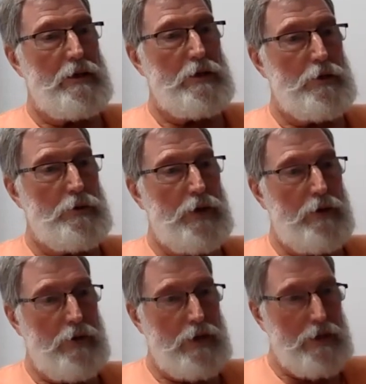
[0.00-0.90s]
So
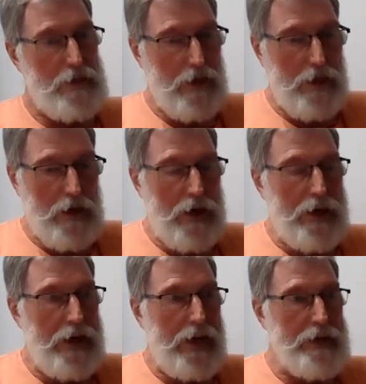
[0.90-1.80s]
there is
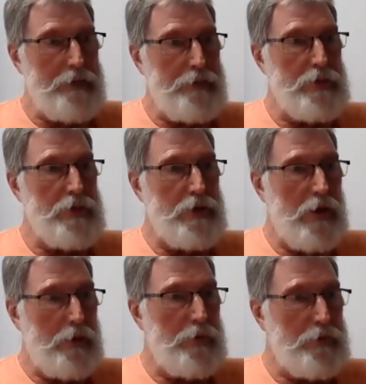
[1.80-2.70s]
an exhibition
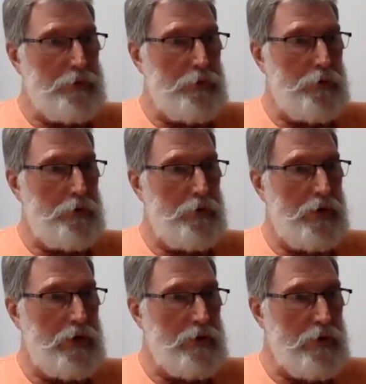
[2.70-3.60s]
coming through,
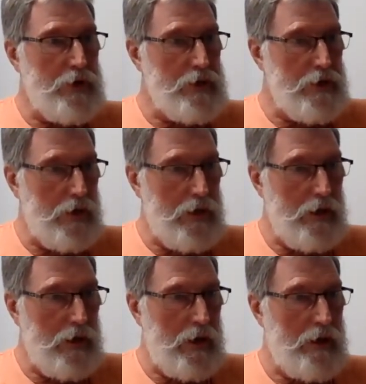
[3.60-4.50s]
an intricacy
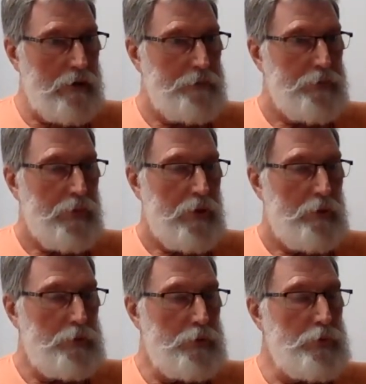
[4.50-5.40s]
there,
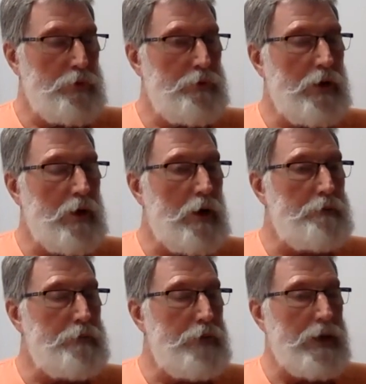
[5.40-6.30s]
beautifully
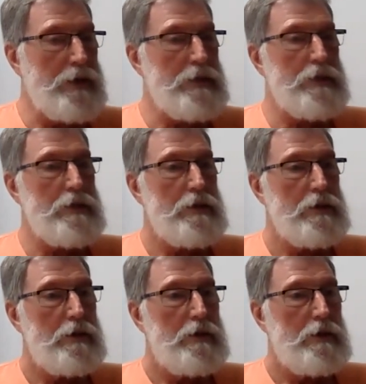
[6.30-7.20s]
complex.
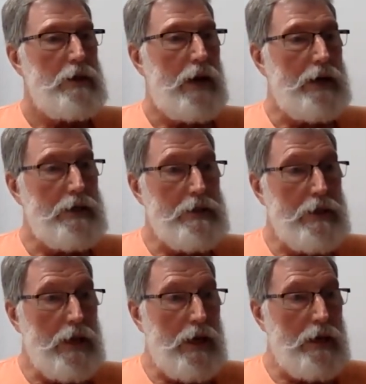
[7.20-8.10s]
And it's
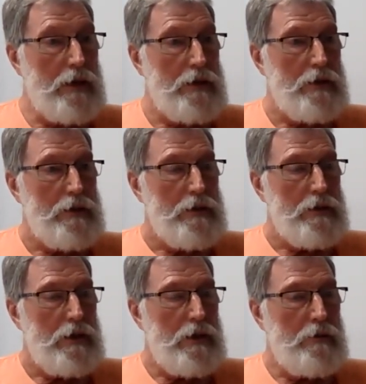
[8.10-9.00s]
there
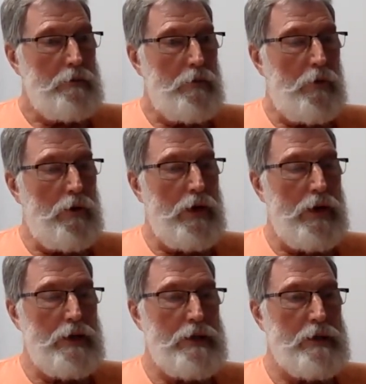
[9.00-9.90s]
in more or
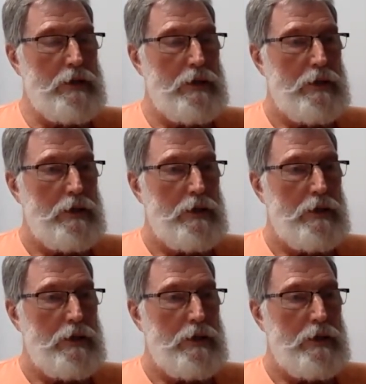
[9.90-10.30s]
less